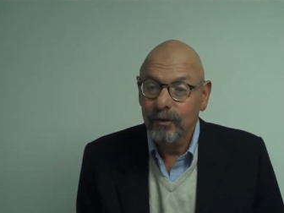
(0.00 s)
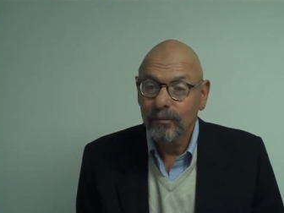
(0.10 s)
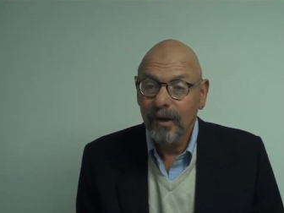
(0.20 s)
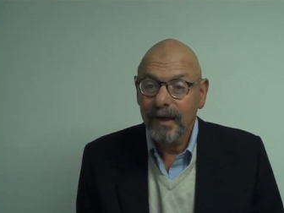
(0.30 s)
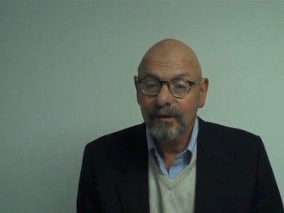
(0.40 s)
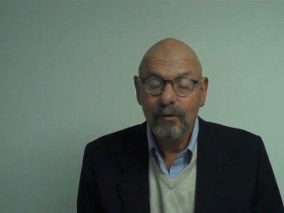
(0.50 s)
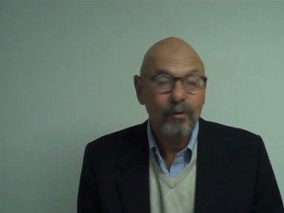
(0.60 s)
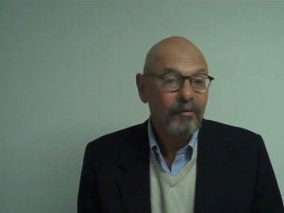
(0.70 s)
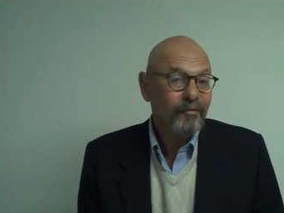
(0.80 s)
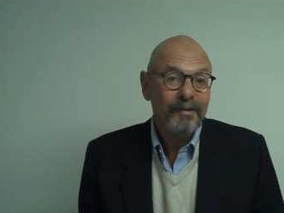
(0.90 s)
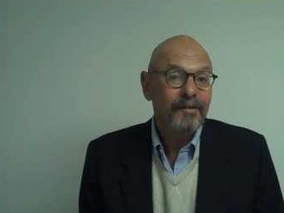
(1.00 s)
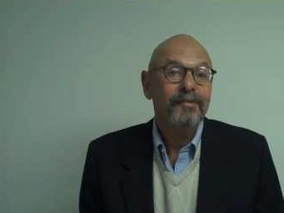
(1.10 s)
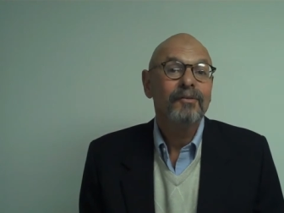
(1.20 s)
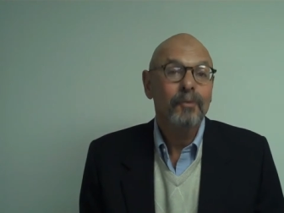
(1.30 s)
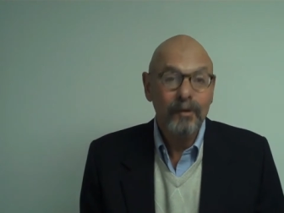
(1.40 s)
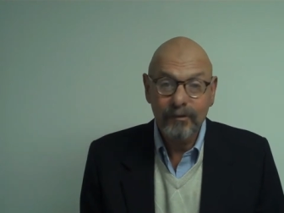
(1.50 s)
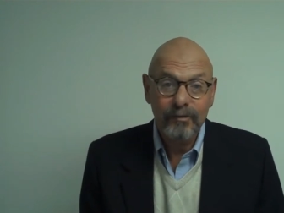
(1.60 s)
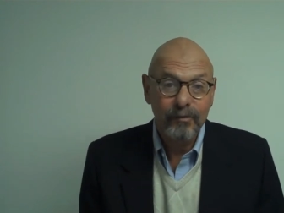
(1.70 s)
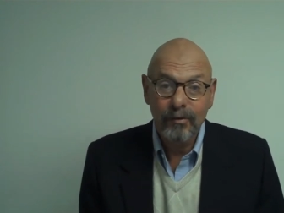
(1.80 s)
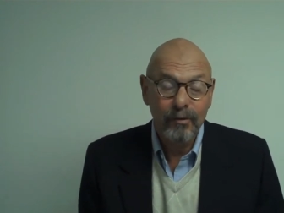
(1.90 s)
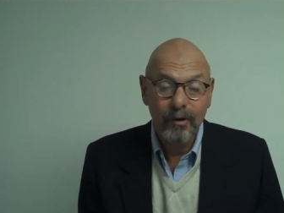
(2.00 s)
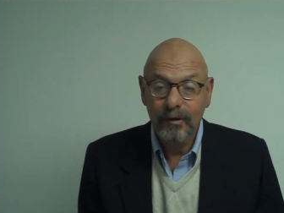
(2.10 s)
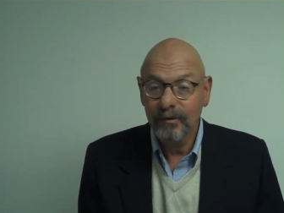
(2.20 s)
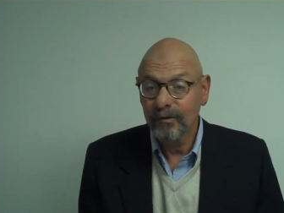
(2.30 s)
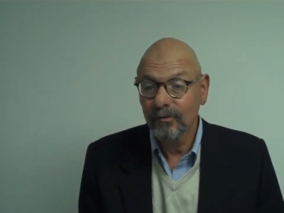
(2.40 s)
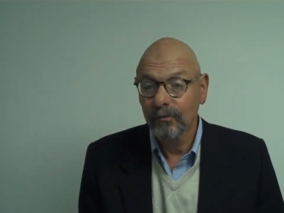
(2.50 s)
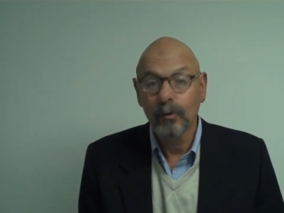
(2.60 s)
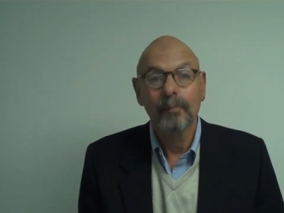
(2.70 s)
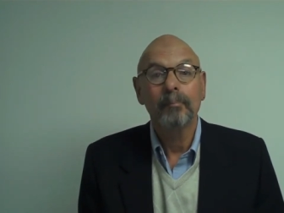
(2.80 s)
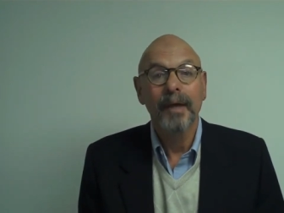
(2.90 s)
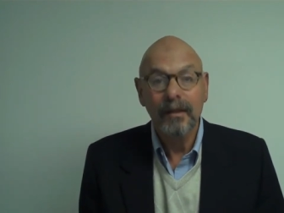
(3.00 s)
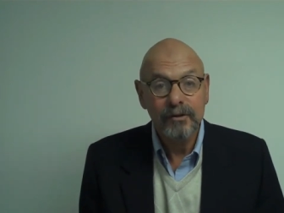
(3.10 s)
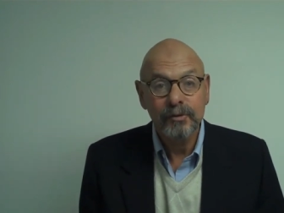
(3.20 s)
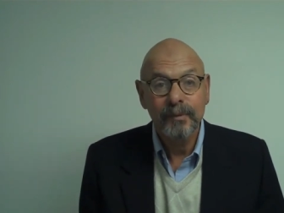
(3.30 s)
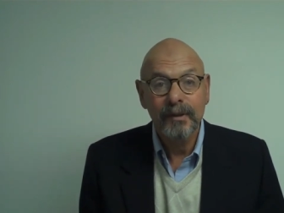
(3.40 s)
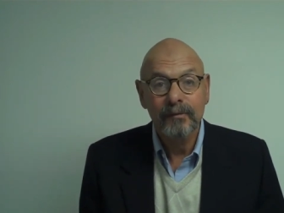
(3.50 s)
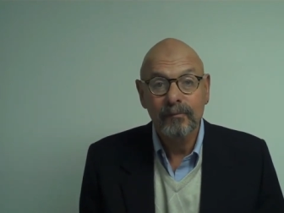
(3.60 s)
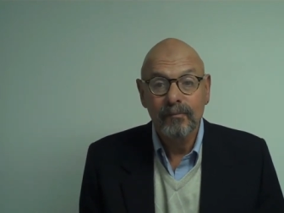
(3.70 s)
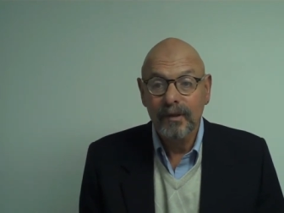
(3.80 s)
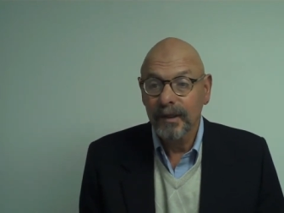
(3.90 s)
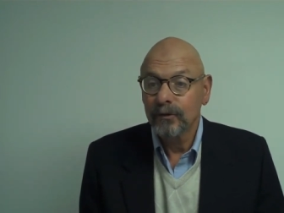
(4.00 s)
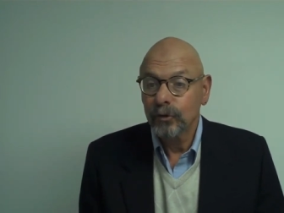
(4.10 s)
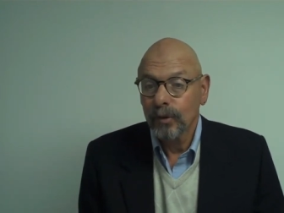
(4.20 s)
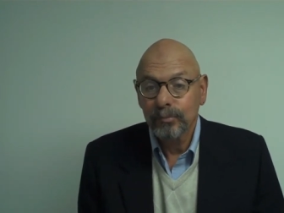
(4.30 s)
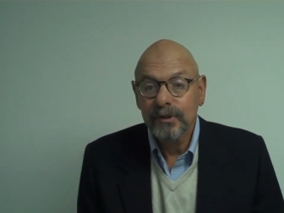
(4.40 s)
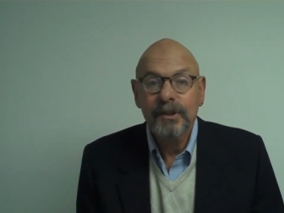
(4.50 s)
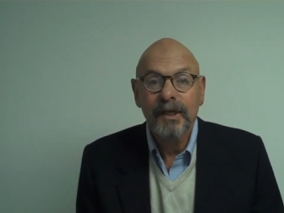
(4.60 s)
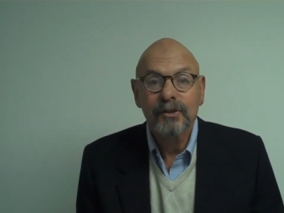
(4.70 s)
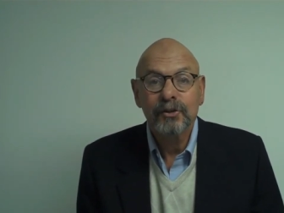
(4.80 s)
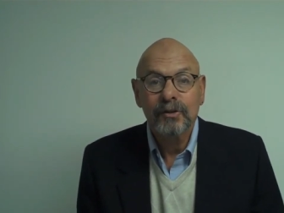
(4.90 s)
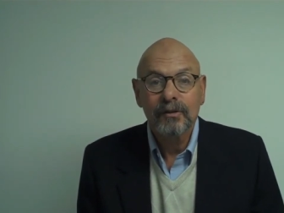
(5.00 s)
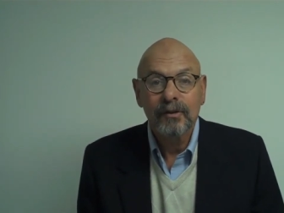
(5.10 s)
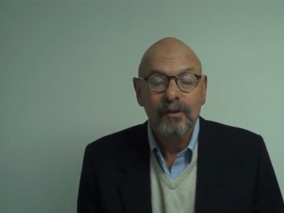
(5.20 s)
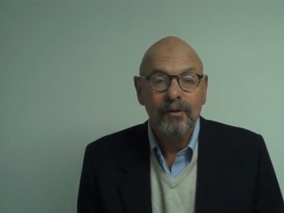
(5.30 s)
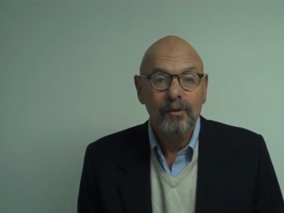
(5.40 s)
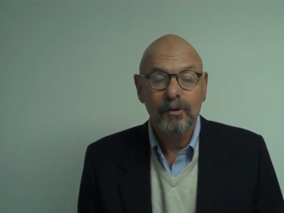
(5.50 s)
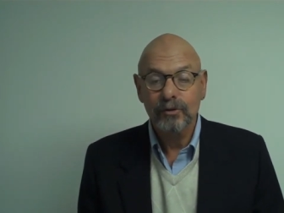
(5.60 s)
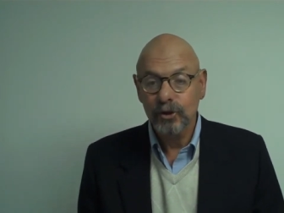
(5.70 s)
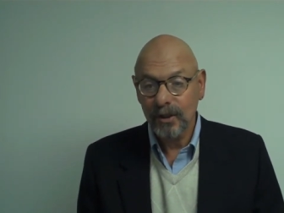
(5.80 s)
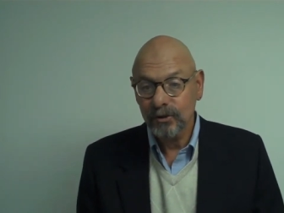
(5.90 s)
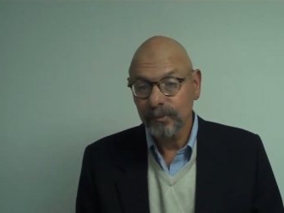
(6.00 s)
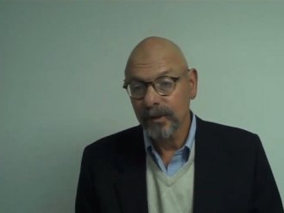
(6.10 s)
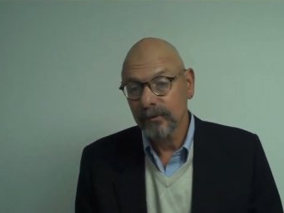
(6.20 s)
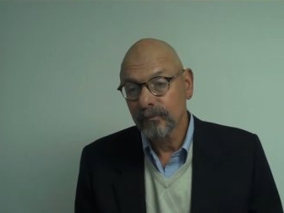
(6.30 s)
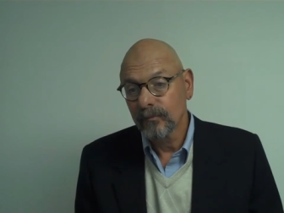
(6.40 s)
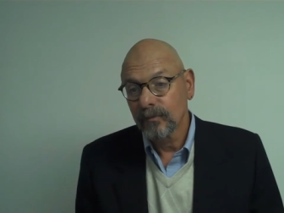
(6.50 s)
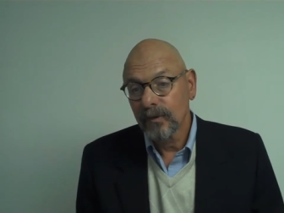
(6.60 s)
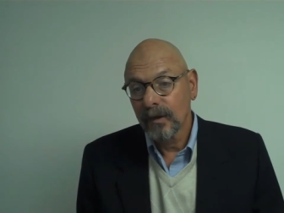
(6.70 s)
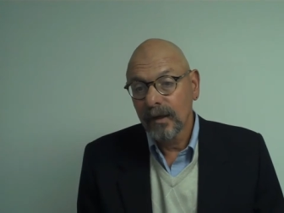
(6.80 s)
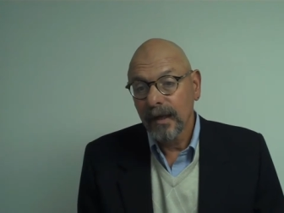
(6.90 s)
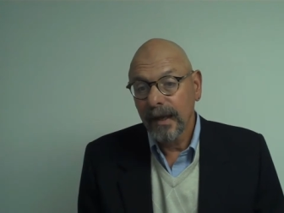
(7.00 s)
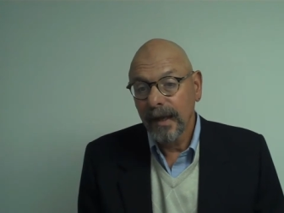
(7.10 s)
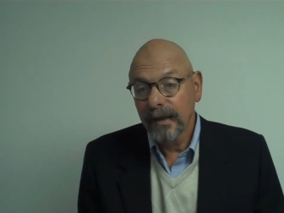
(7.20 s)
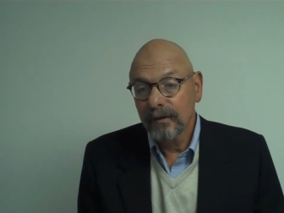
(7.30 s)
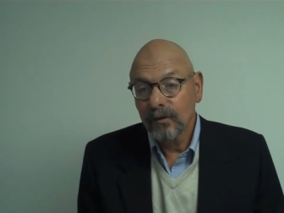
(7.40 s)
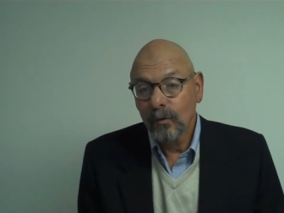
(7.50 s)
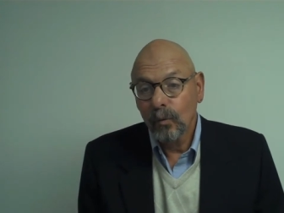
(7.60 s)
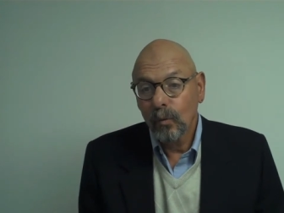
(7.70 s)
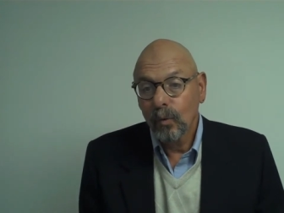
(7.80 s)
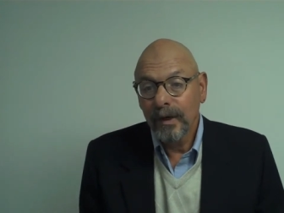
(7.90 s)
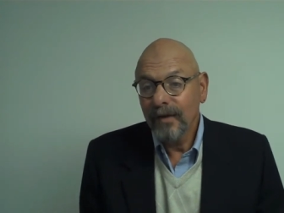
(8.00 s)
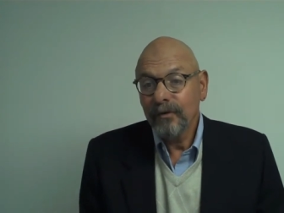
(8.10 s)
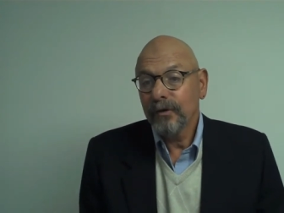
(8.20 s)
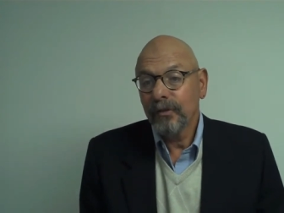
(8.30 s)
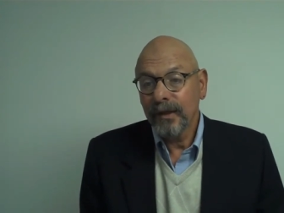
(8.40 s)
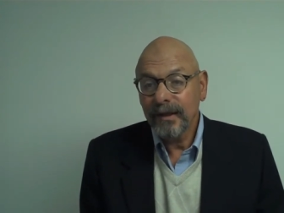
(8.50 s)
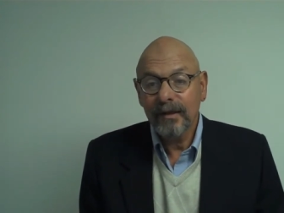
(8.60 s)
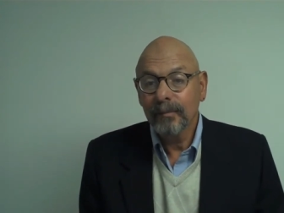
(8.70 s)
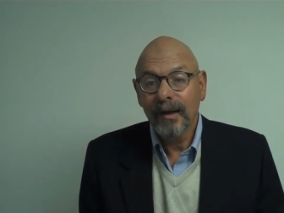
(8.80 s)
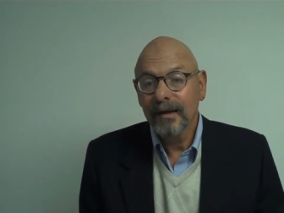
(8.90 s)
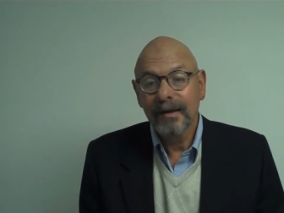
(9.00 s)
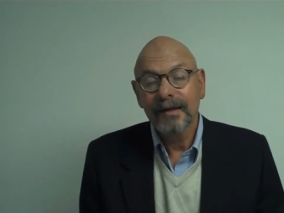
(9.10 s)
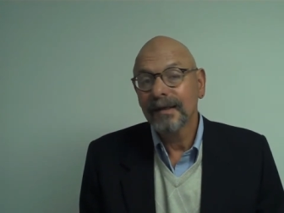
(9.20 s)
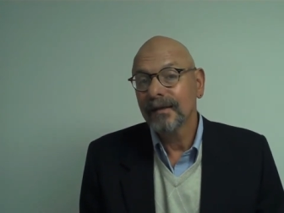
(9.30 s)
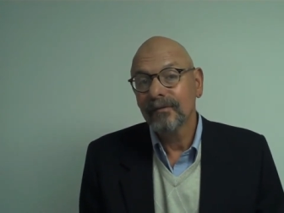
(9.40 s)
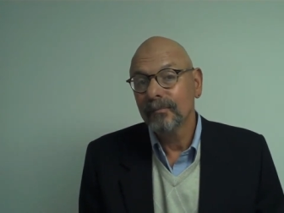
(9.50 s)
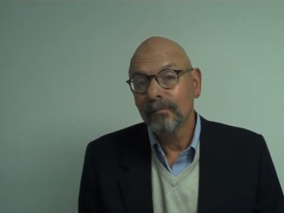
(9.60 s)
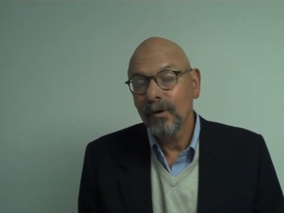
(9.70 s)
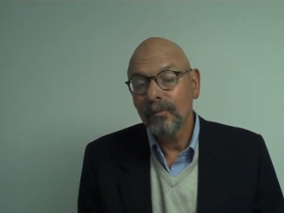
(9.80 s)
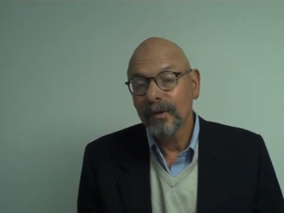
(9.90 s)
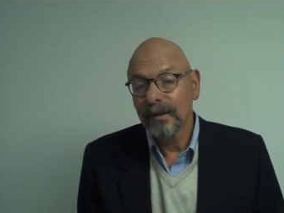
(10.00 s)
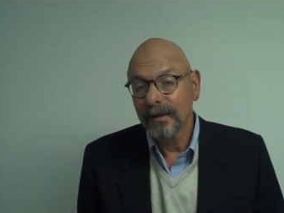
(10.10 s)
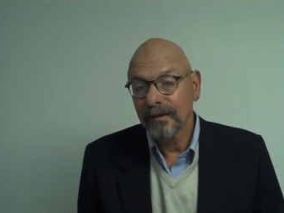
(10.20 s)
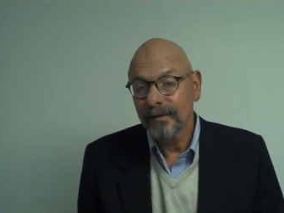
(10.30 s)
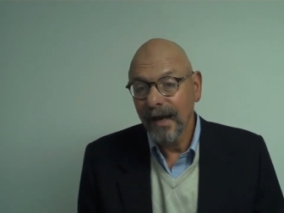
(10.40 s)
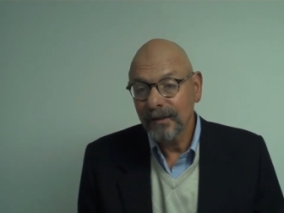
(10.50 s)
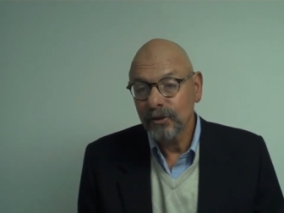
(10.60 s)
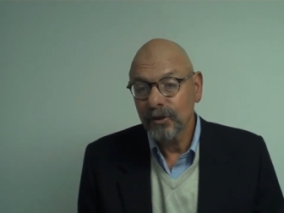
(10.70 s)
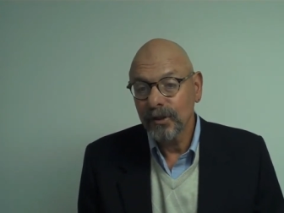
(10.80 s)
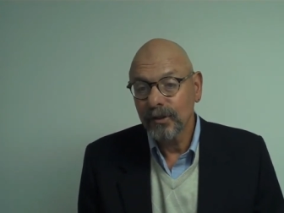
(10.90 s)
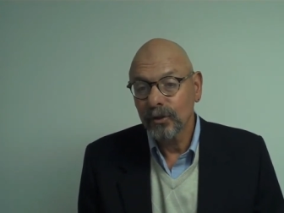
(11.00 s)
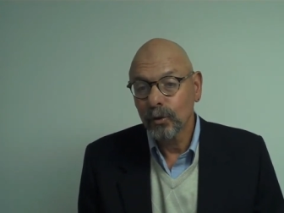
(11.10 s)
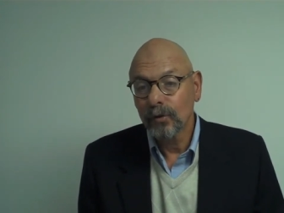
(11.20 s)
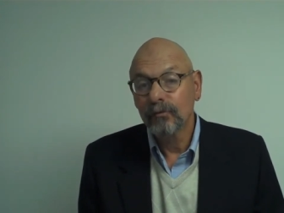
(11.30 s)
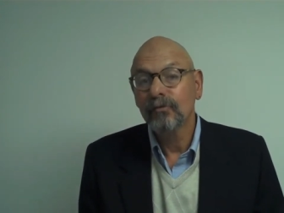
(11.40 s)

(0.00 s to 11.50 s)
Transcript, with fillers: Your mind often distorts your thoughts through embellishment, interpretation, or judgment. And whatever you're thinking about at any given moment is actually your